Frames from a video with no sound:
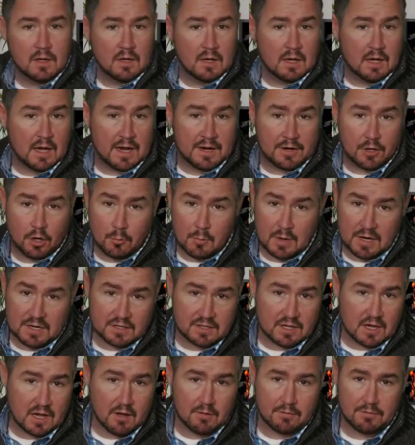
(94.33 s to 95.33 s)
I know
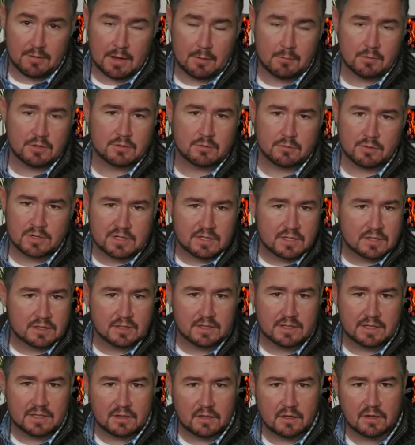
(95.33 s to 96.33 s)
myself, I was
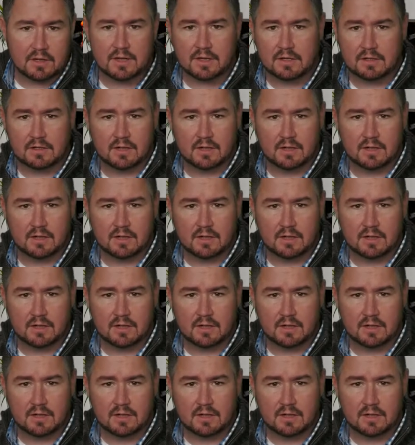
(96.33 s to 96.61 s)
recently looking